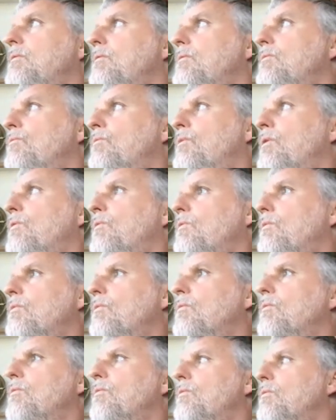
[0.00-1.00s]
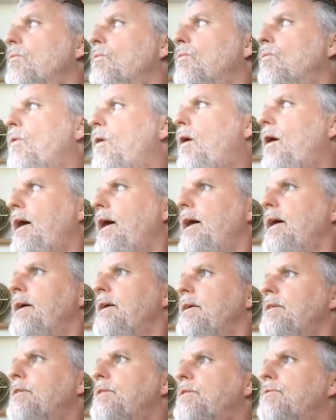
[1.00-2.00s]
Well,
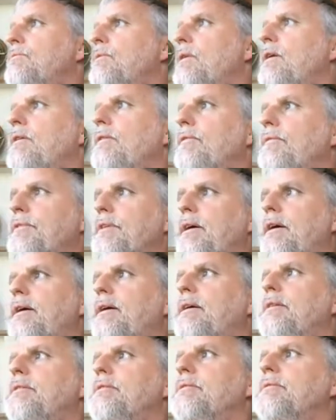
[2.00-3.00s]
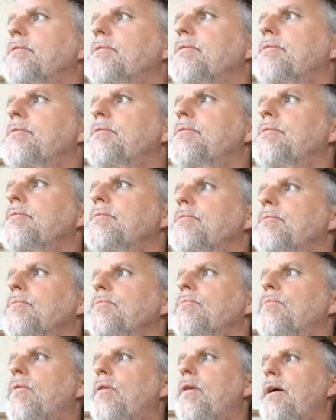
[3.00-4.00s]
why 12 signs?
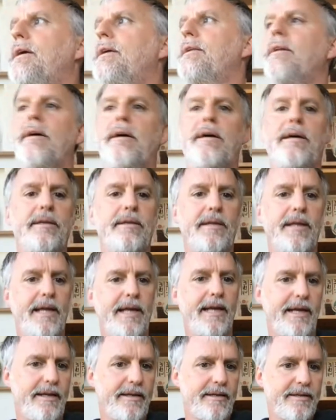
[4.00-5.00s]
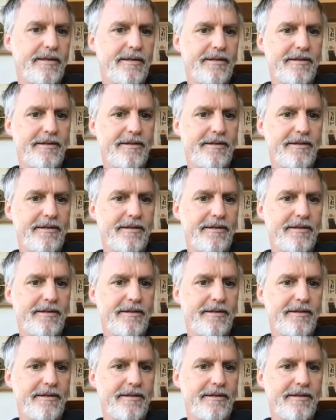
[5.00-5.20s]
Why not 8?